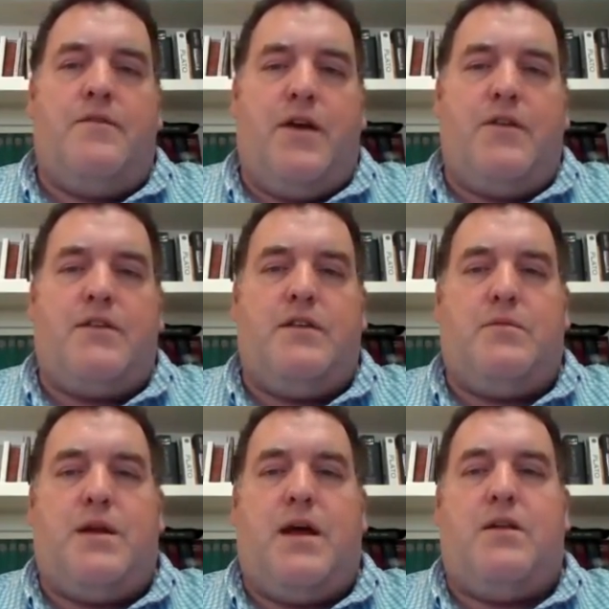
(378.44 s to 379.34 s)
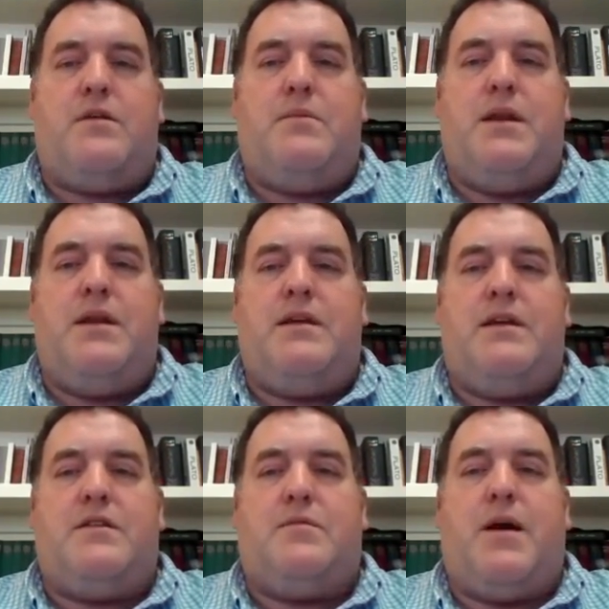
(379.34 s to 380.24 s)
The Pharisees went out and immediately
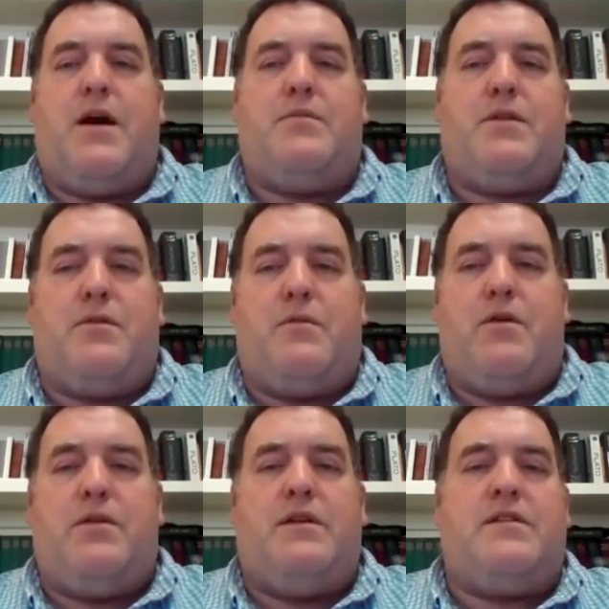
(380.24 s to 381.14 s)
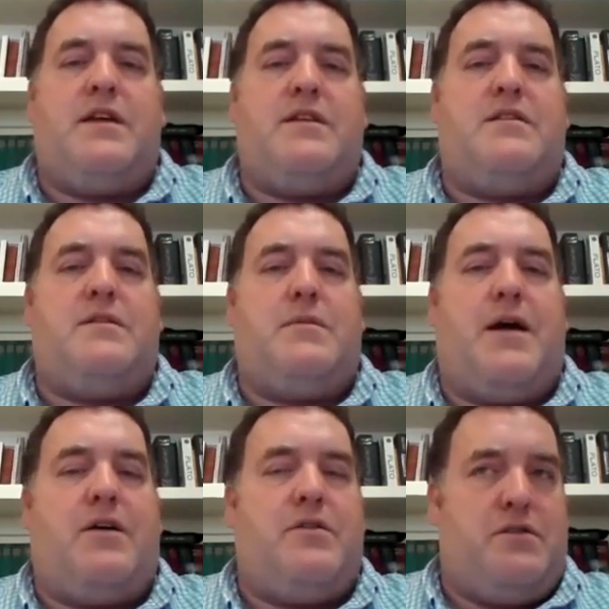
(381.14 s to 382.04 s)
conspired with the Herodians against him,
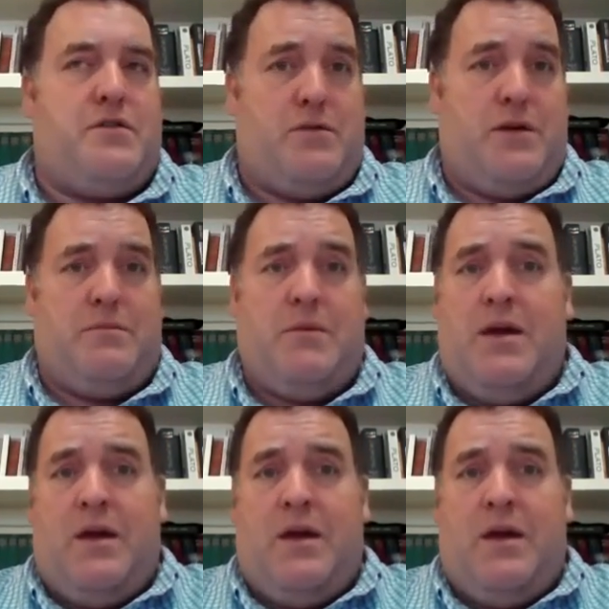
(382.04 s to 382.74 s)
how to destroy him.